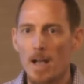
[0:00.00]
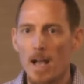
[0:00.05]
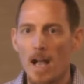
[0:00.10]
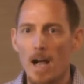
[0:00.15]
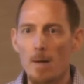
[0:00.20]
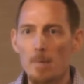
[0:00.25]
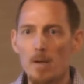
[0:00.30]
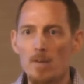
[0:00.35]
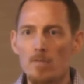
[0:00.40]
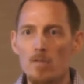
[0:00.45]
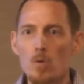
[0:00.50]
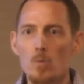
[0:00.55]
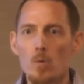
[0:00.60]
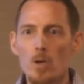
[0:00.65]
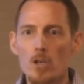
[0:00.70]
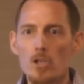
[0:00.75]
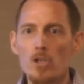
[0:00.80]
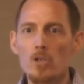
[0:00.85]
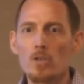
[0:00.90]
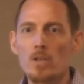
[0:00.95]
How many of you
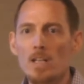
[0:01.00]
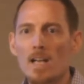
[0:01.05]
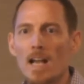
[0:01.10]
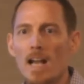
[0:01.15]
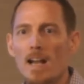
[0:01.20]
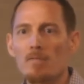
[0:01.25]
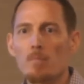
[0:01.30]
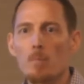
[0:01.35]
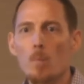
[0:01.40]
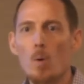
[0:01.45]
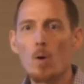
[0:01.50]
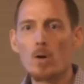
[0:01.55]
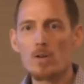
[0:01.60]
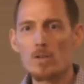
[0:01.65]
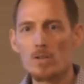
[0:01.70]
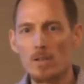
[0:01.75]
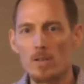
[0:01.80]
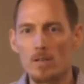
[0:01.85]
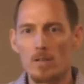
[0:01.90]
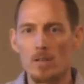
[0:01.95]
wish you could have more
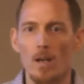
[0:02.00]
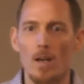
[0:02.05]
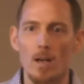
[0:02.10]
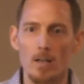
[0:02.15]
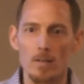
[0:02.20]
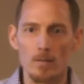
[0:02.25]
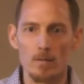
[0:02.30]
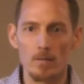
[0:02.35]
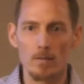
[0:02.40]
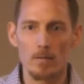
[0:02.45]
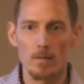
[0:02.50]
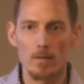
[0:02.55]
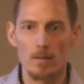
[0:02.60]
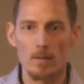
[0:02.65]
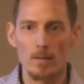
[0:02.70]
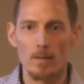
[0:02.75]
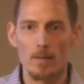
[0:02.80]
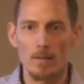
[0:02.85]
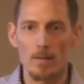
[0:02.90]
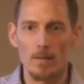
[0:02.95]
success,
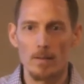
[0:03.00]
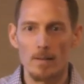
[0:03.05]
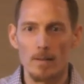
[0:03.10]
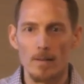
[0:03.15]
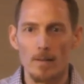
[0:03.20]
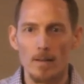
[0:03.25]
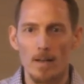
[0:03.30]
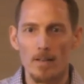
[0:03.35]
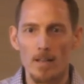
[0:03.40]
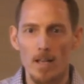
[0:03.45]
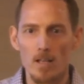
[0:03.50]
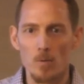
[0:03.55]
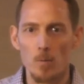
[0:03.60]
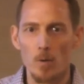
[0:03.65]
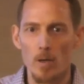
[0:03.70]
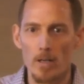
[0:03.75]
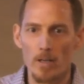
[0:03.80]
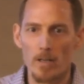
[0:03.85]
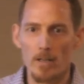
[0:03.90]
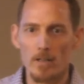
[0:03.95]
and that's
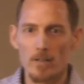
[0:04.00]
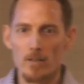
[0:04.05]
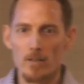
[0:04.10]
why you're here